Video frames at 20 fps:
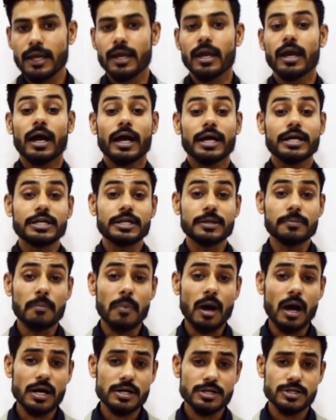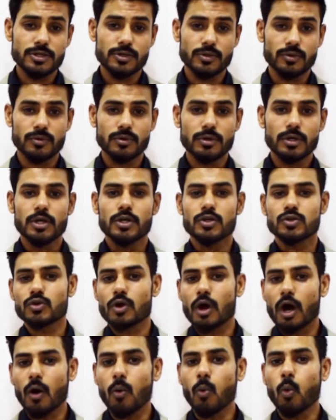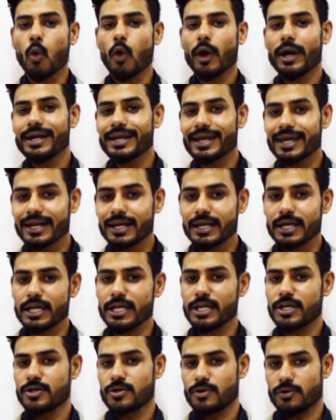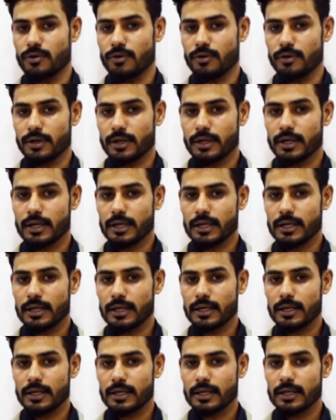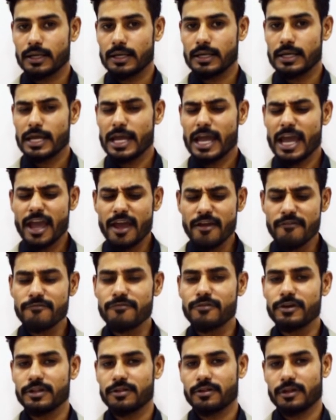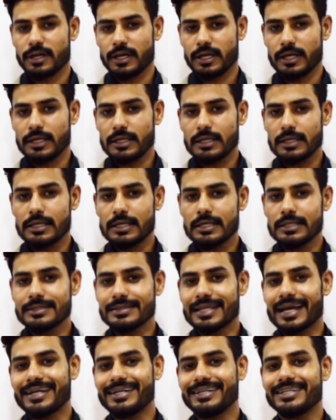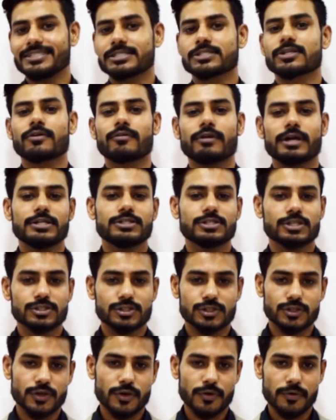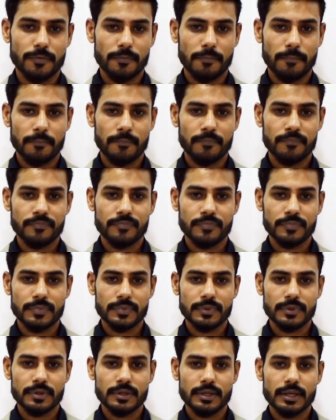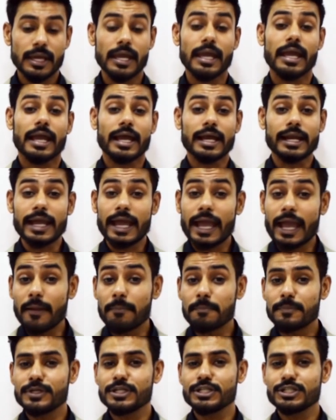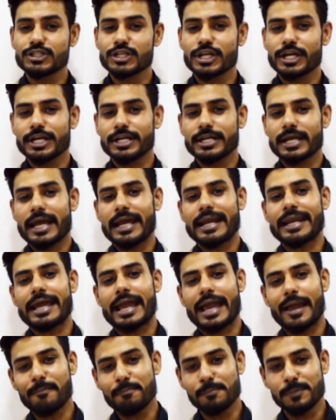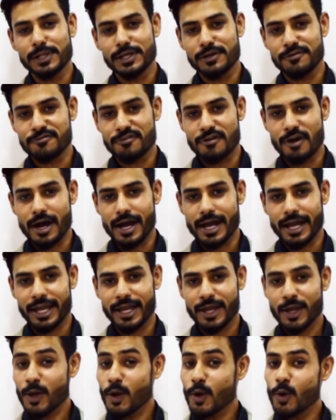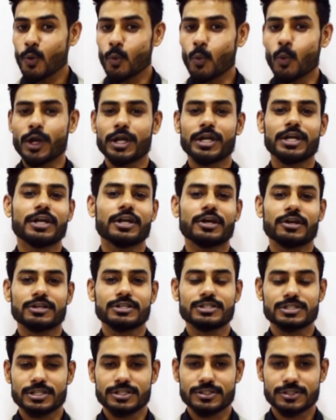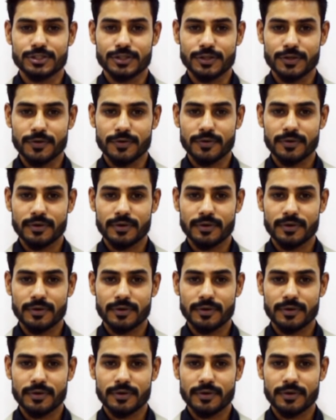I demand you to avoid and ignore everything that discourages you and appreciate and amplify what nourishes you.